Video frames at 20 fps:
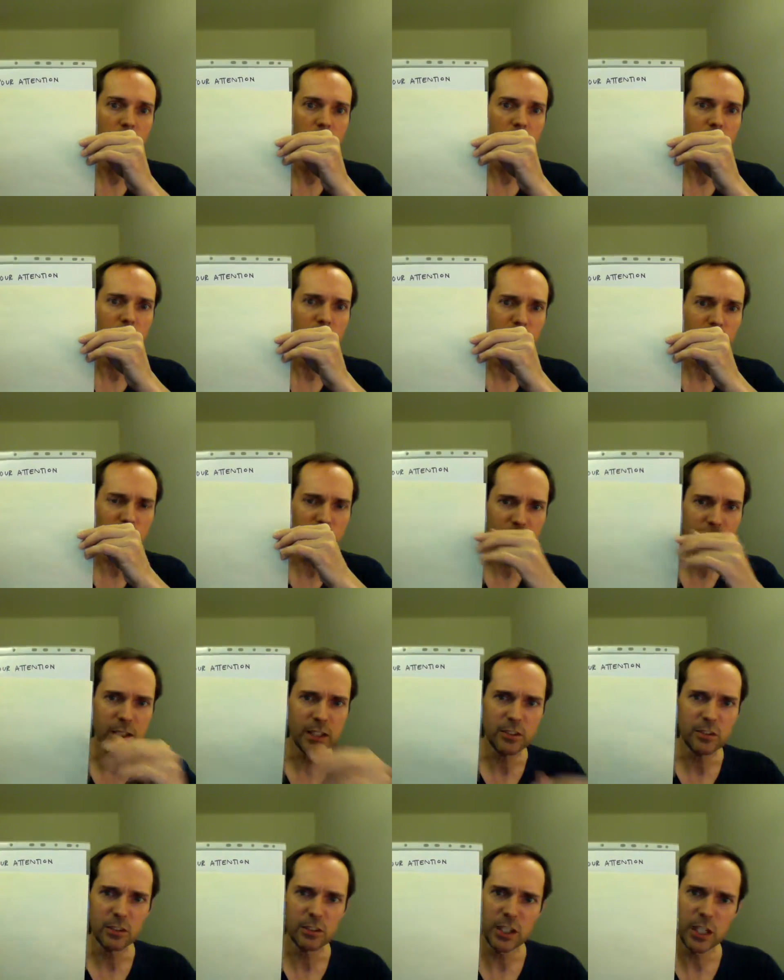The first
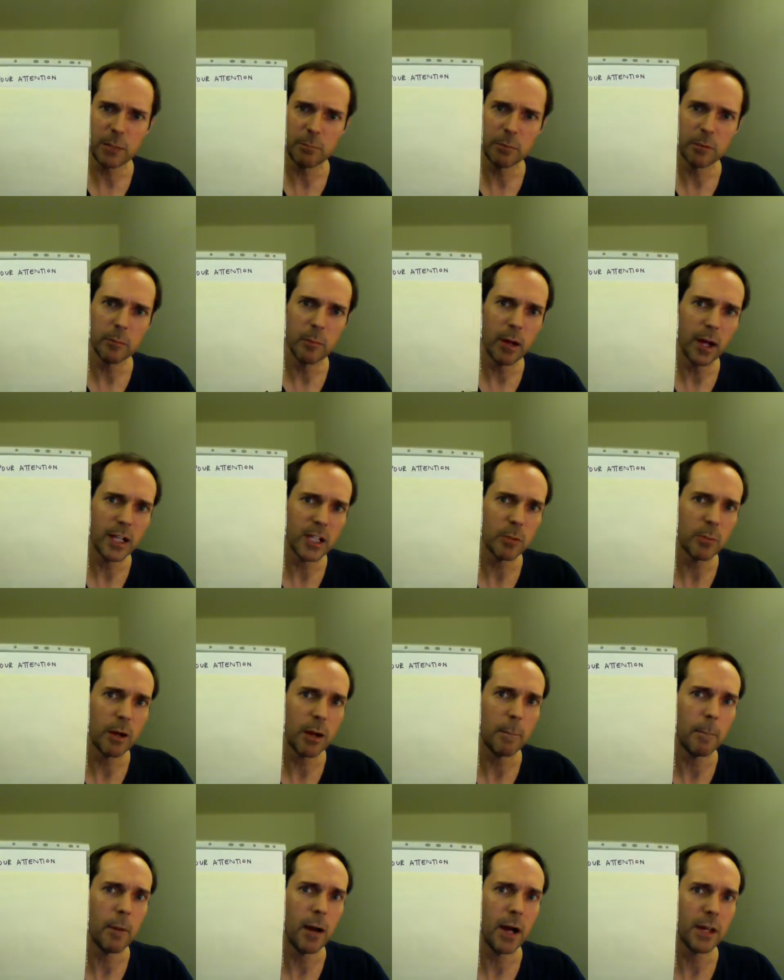thing to keep in mind
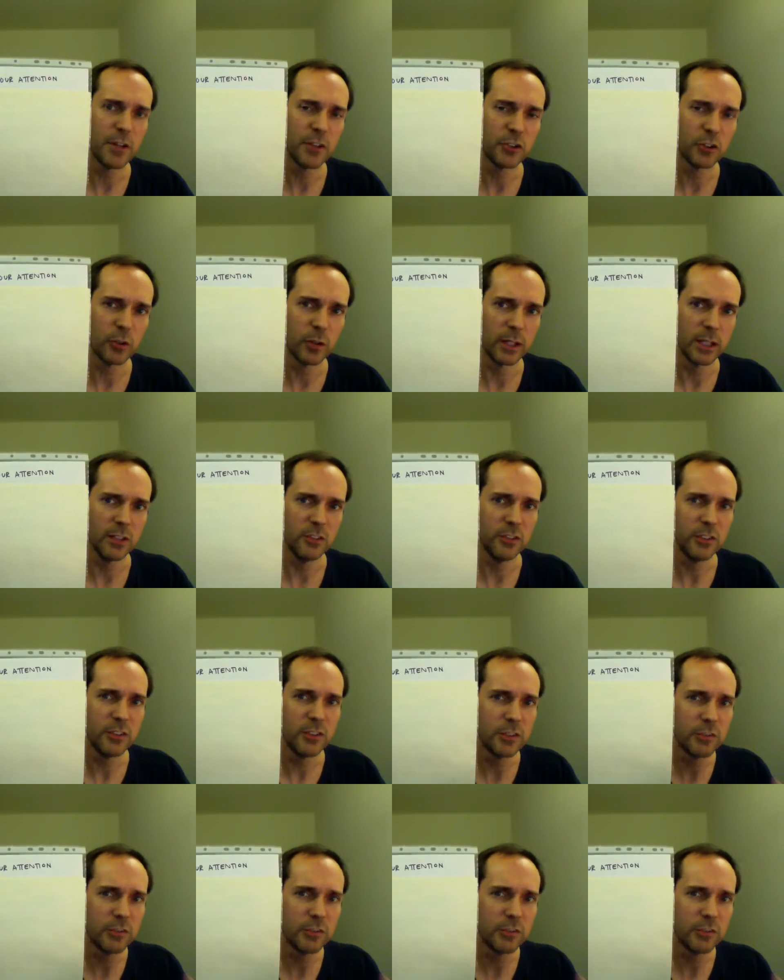about monitoring is it